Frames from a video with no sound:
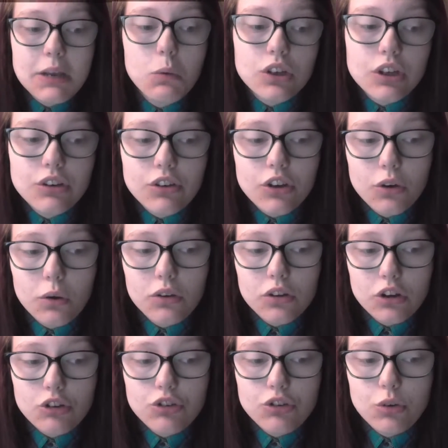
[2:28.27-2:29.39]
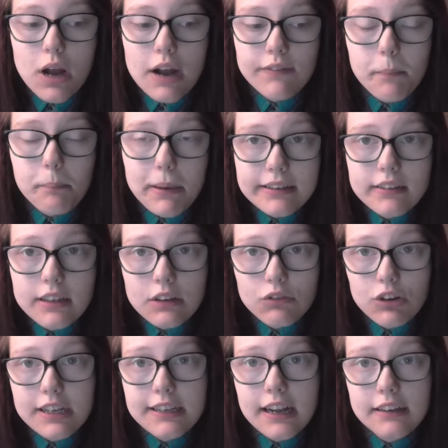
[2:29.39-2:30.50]
anyone can do as long as you have a basic
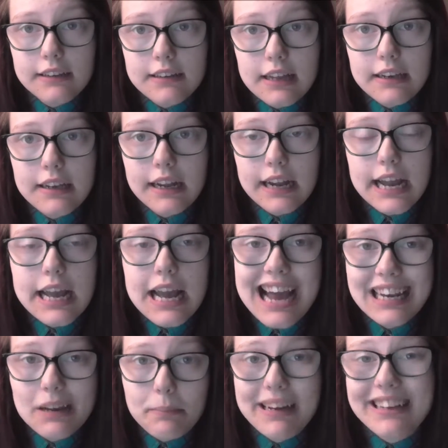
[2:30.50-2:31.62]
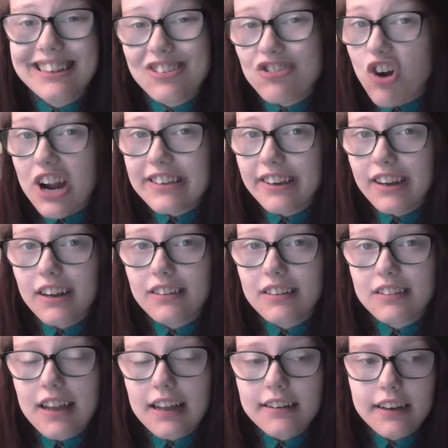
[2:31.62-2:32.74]
reading understanding and a basic writing
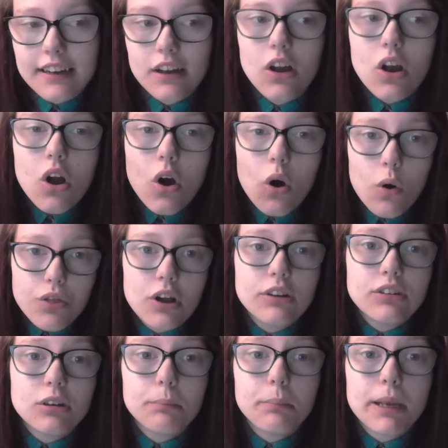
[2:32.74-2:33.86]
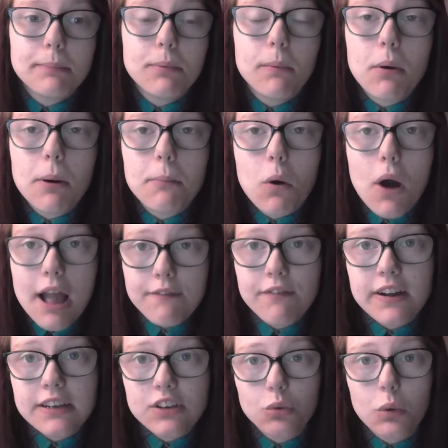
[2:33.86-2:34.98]
understanding. Although some people put more
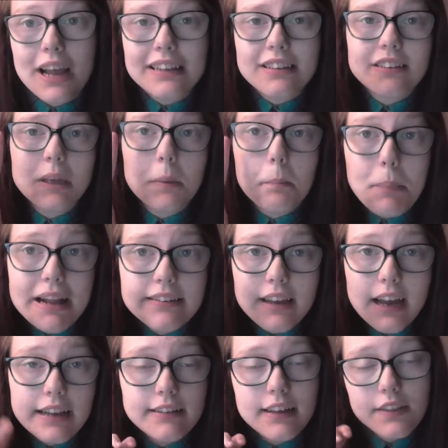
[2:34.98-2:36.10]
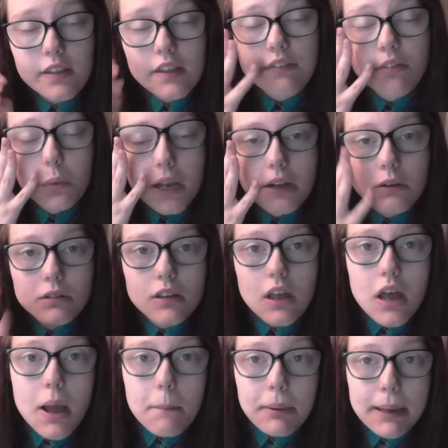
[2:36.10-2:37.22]
effort into it and seem better at it than everyone else,
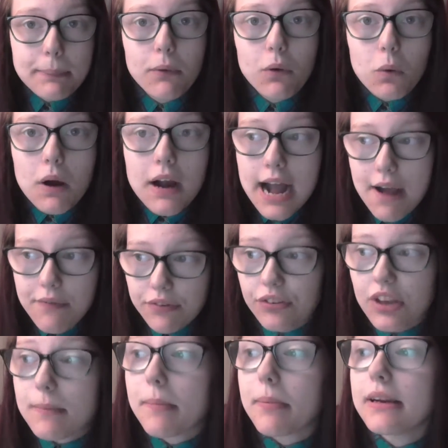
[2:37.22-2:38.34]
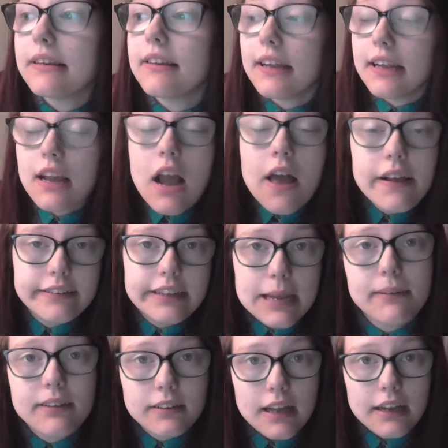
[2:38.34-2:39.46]
people have the same ability, the
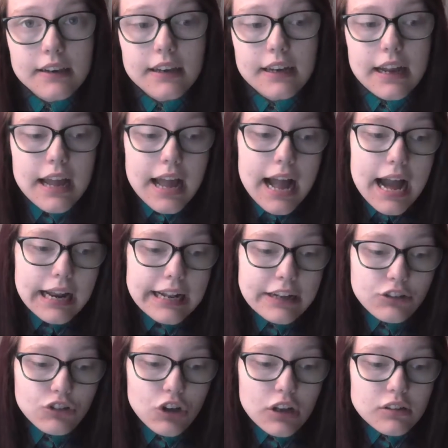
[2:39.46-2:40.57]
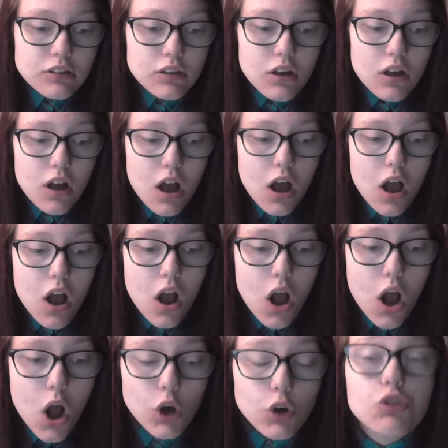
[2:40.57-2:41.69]
same understanding, and it's just
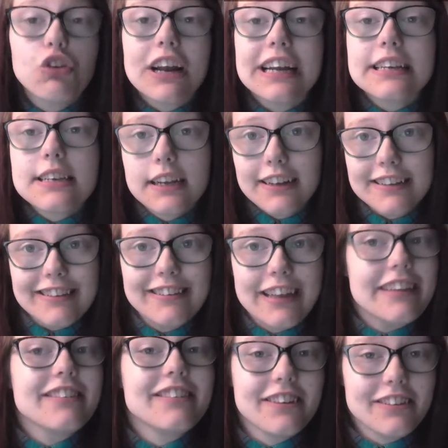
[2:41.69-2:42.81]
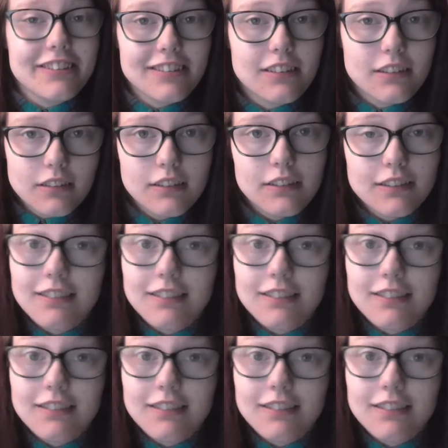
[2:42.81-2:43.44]
a great consensus.